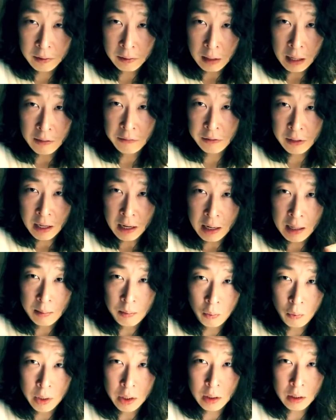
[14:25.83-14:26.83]

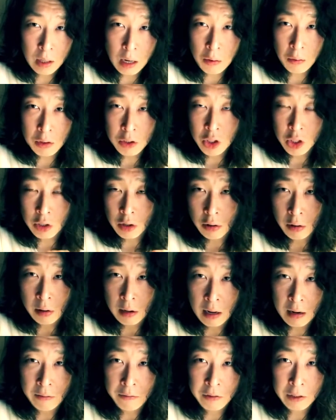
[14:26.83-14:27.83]
lifetime with our general
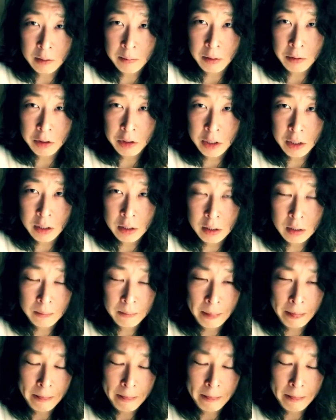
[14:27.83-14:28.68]
life experiences.